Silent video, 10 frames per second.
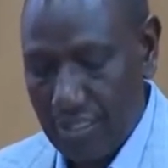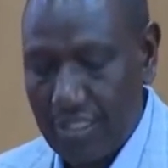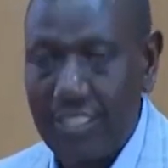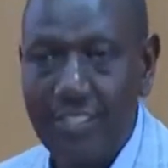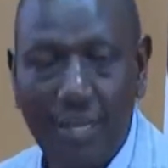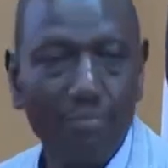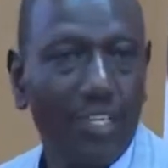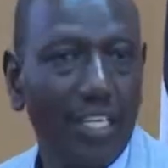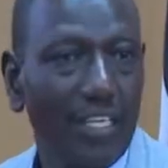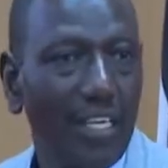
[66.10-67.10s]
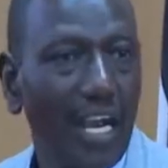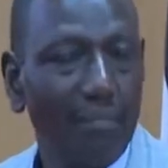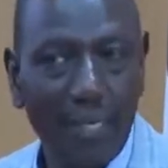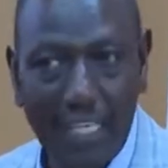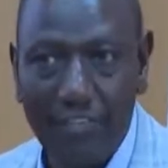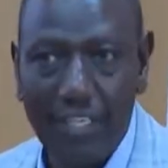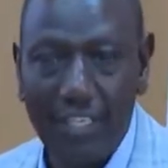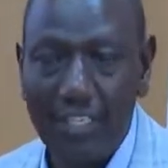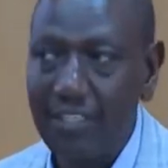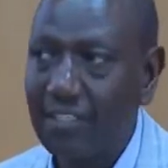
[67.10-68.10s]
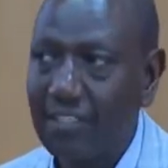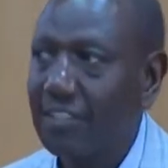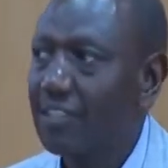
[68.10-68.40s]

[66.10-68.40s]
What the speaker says: It is something I believe in